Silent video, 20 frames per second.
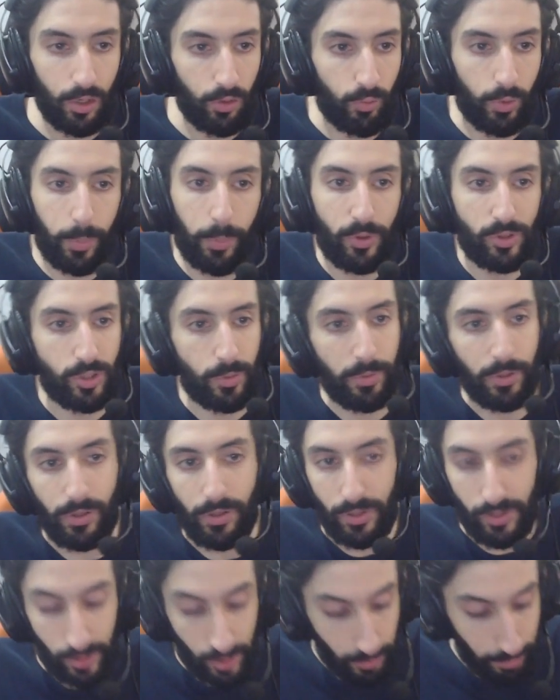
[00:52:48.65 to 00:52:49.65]
Reaper's
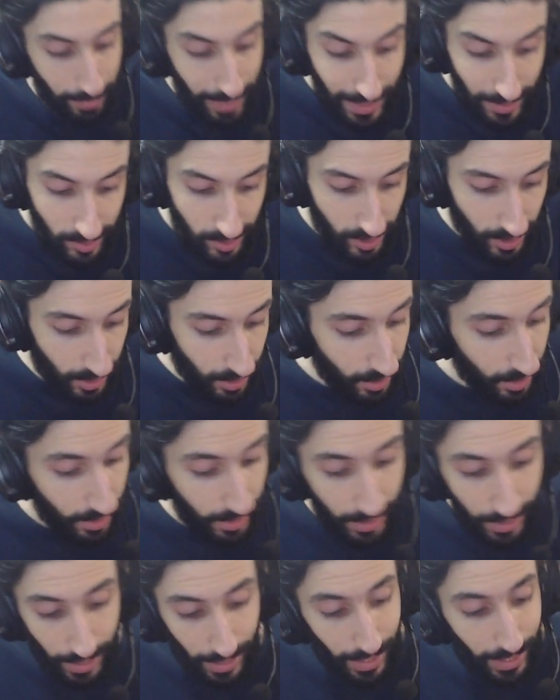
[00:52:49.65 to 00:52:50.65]
abilities are amazing.
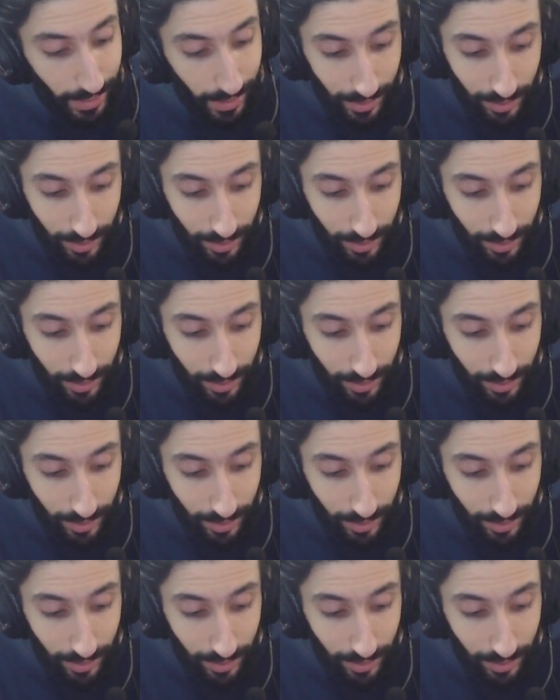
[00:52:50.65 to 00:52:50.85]
I,